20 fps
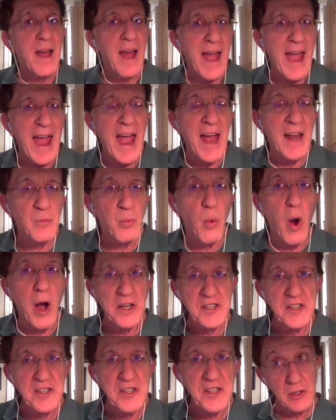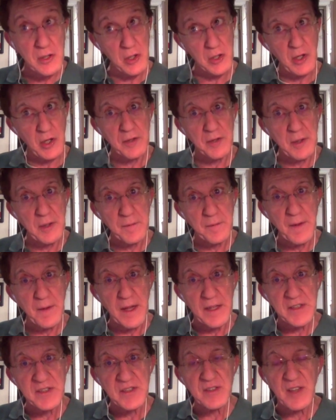watch the look on their
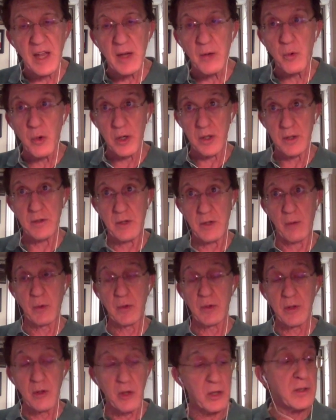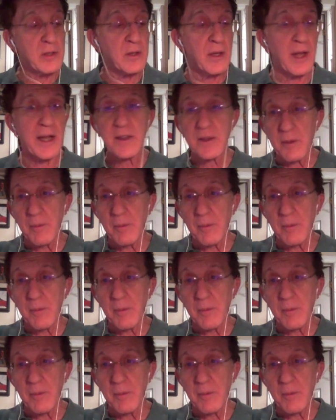face. They would look like the